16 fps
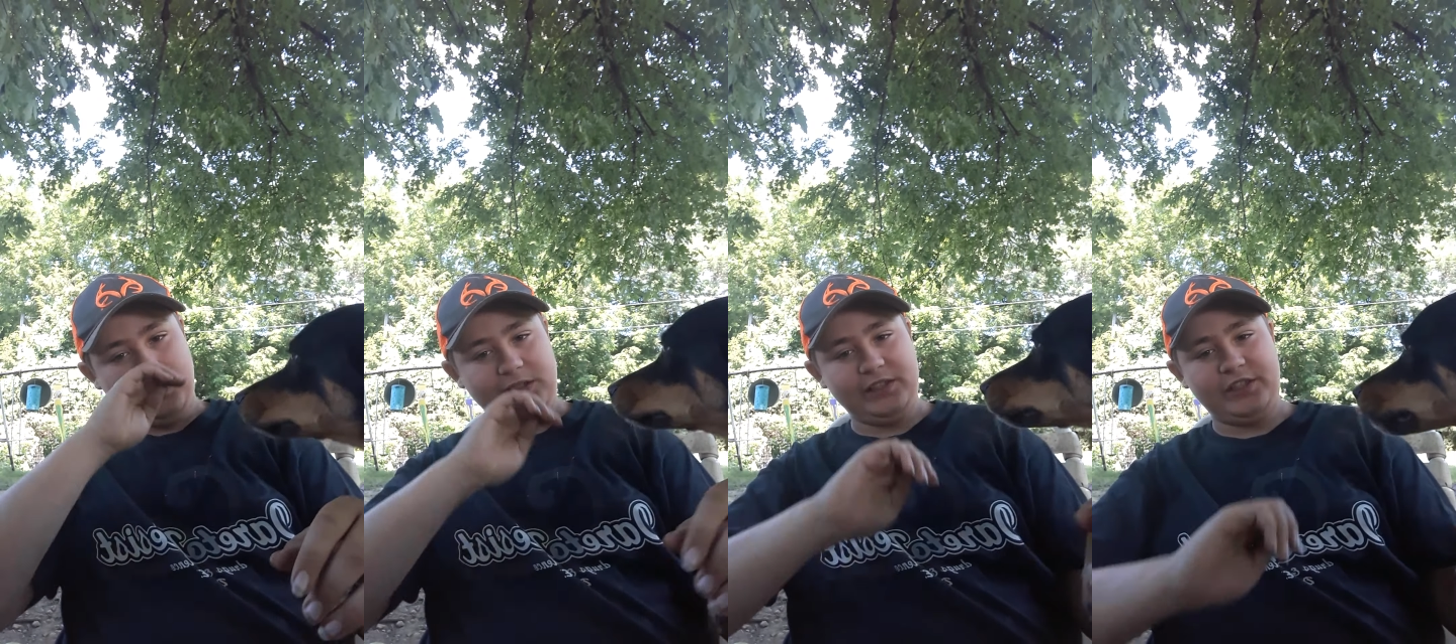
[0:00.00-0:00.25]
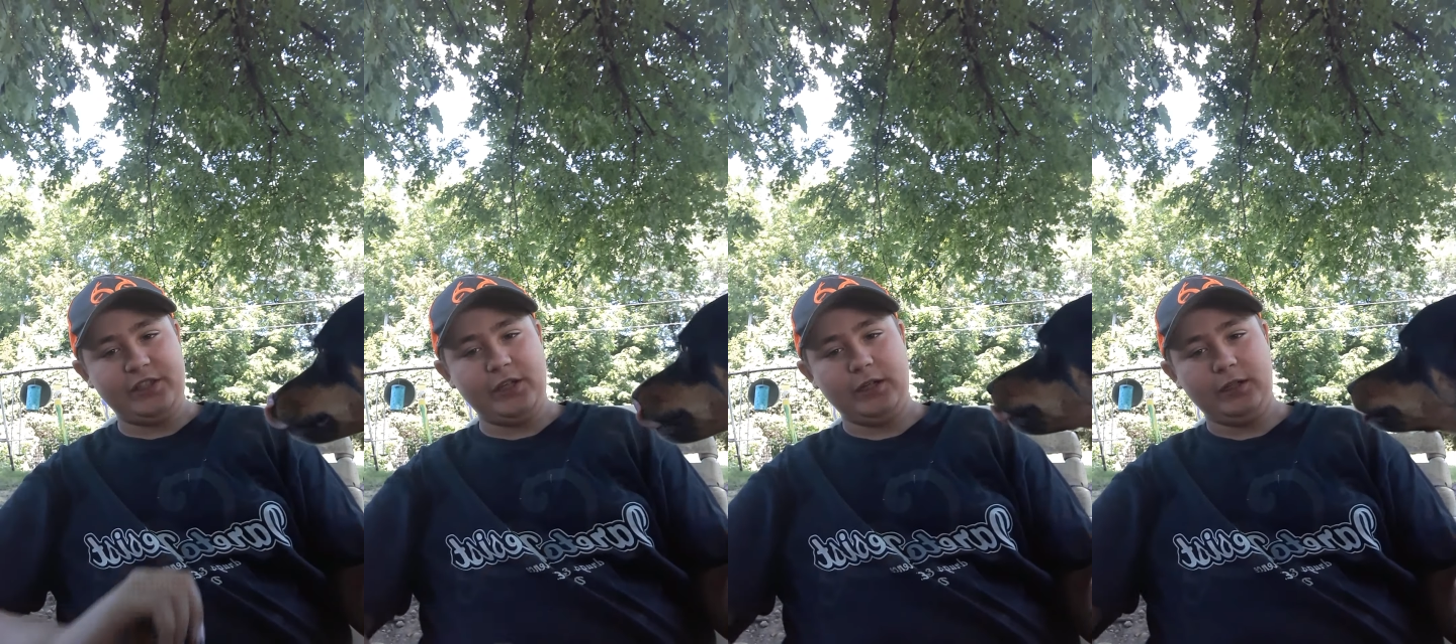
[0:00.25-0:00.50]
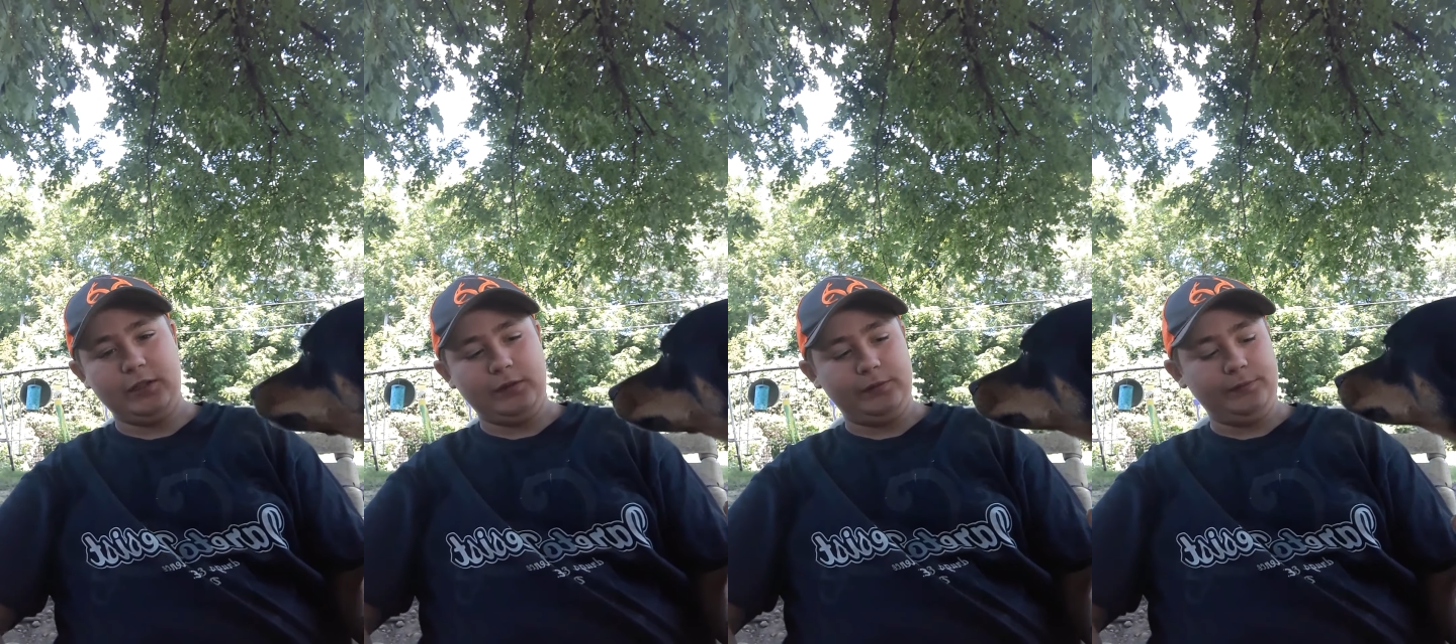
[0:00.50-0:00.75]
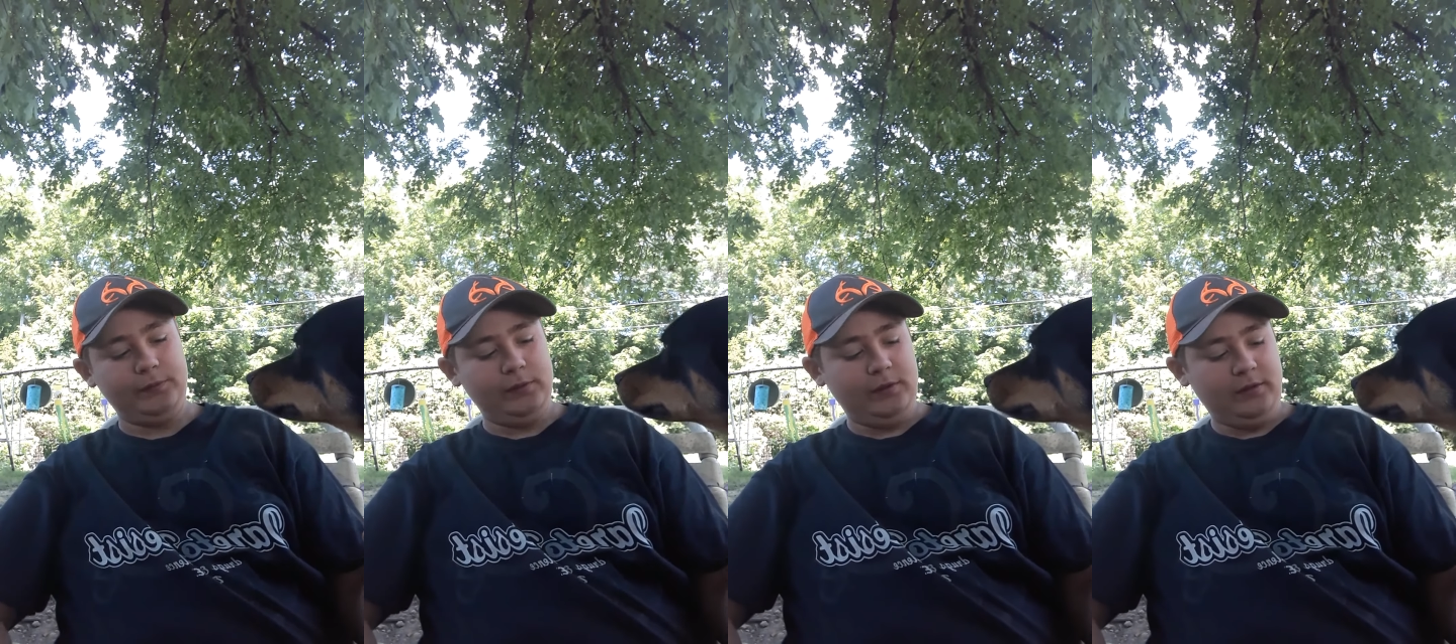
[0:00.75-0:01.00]
So,
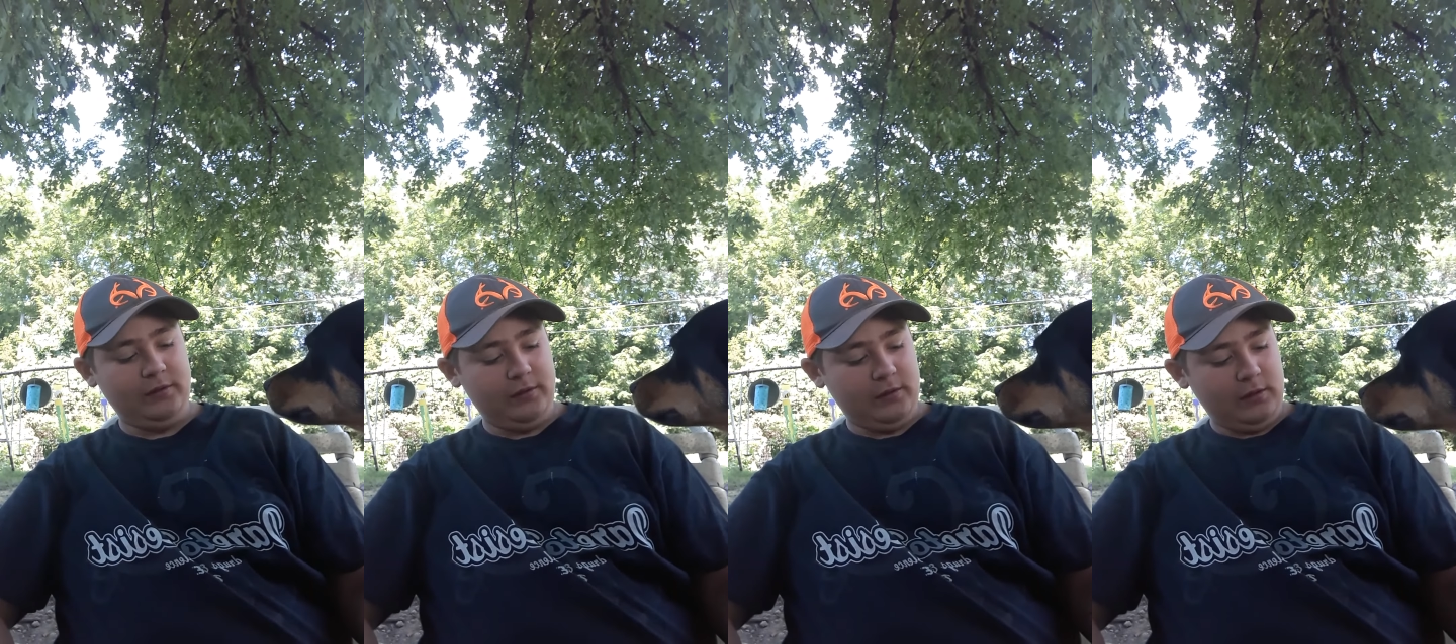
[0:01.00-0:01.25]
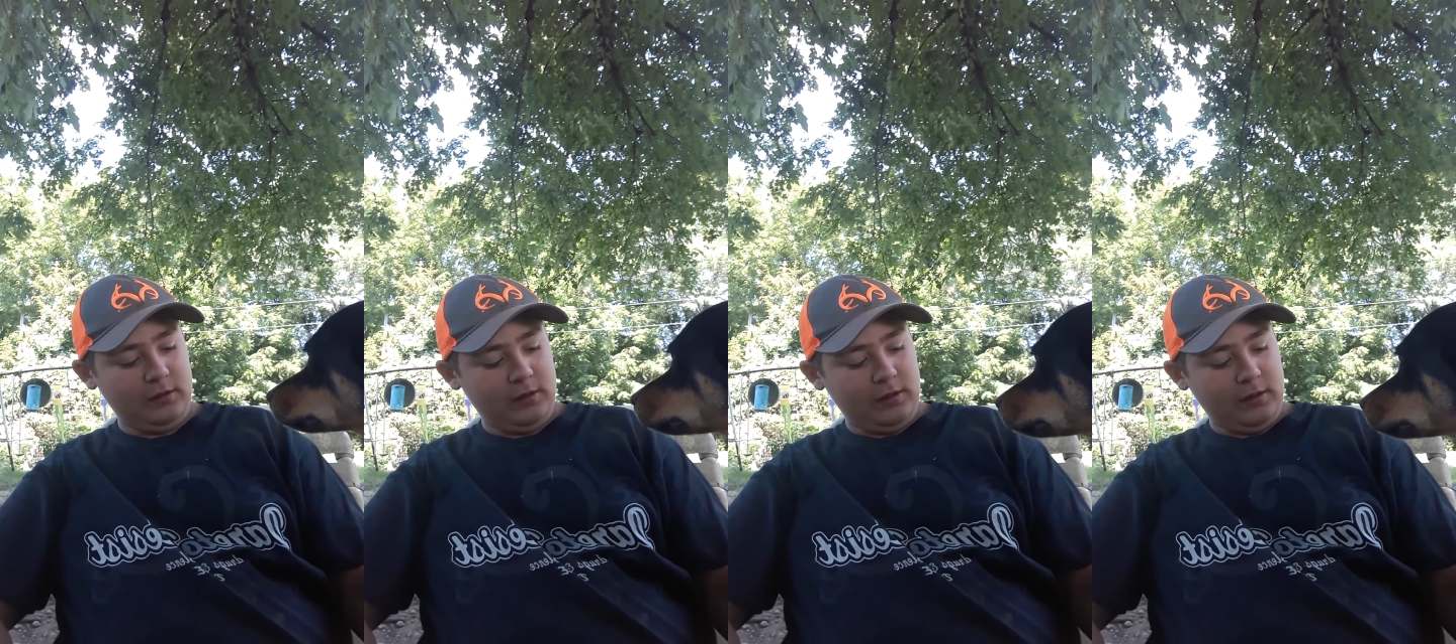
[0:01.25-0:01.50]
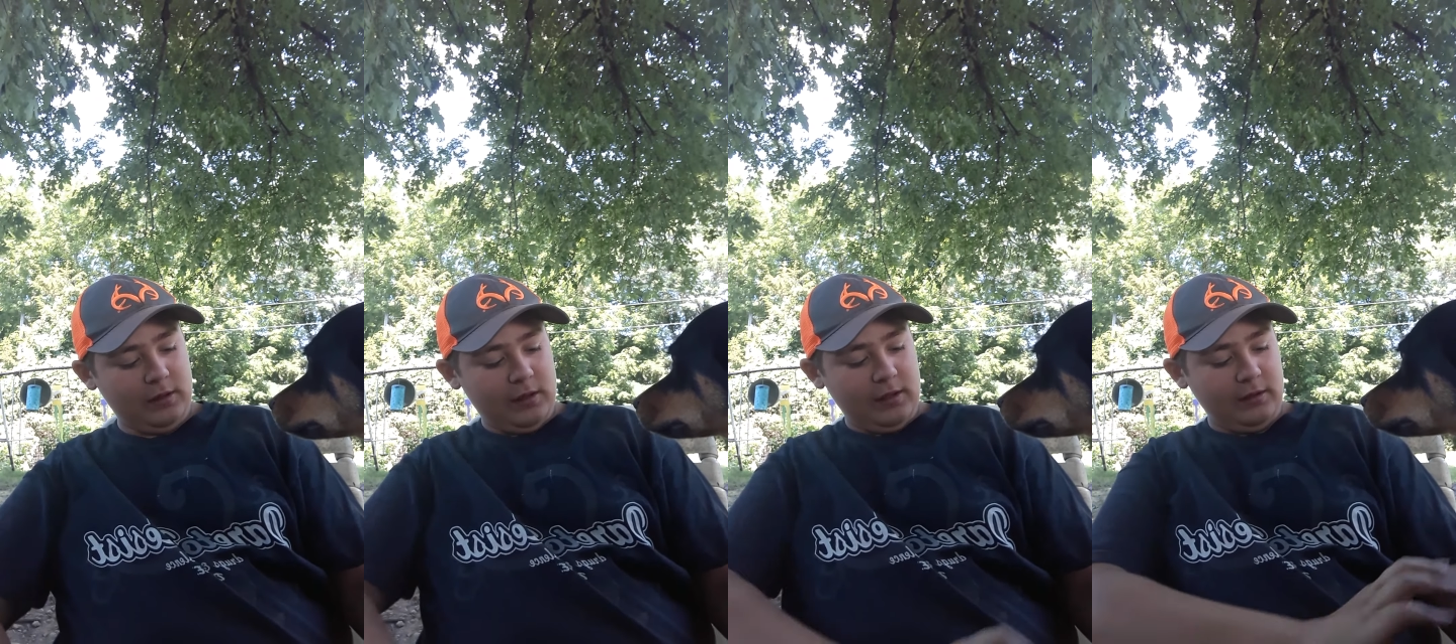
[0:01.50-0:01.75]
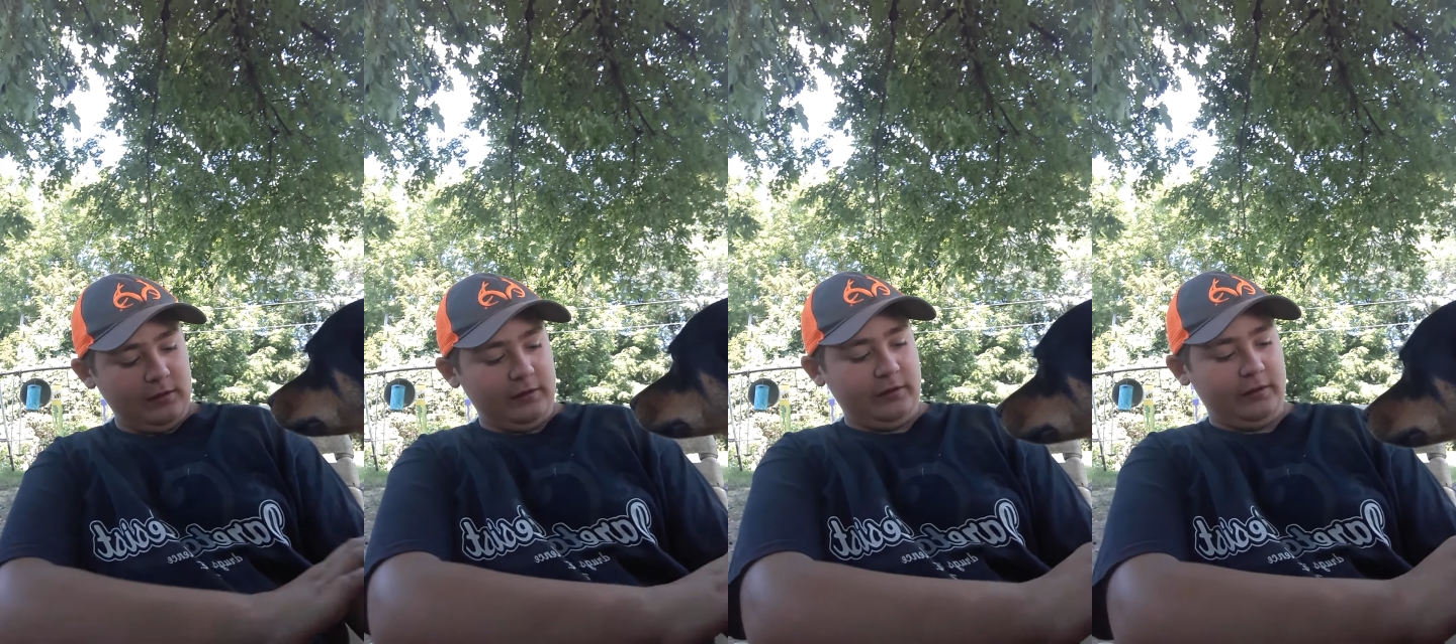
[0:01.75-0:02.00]

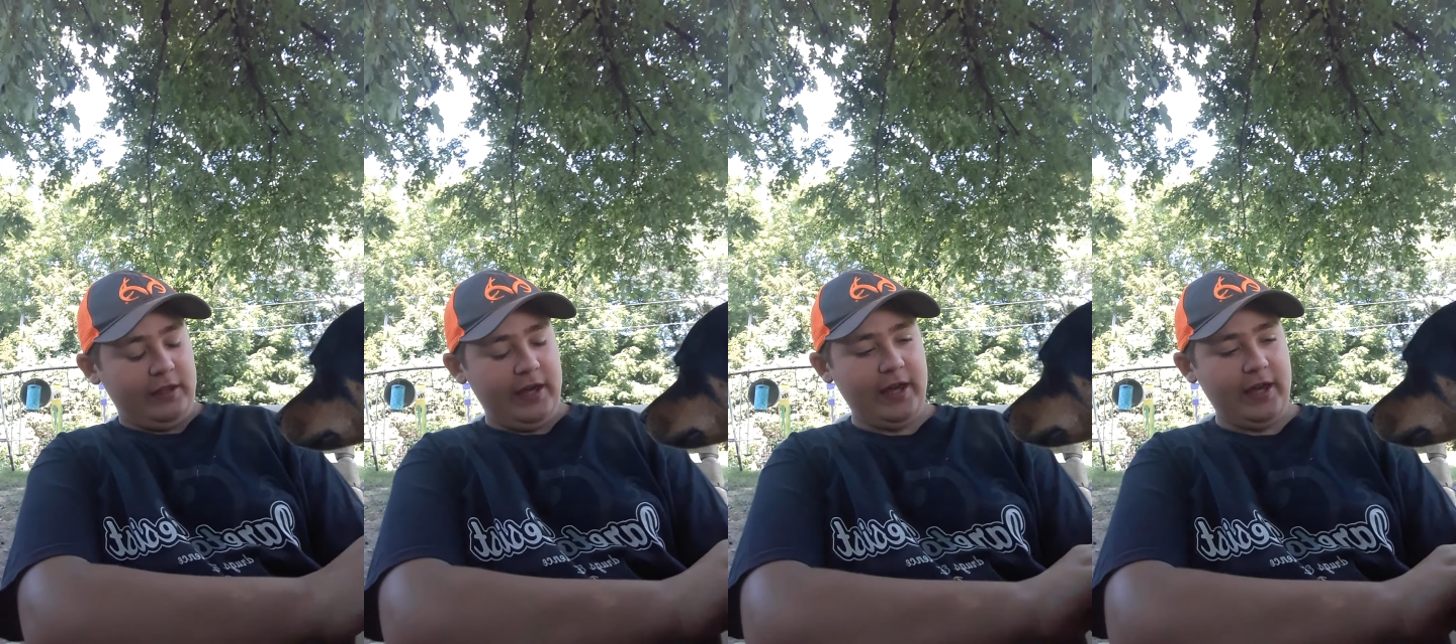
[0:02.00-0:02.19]
yeah,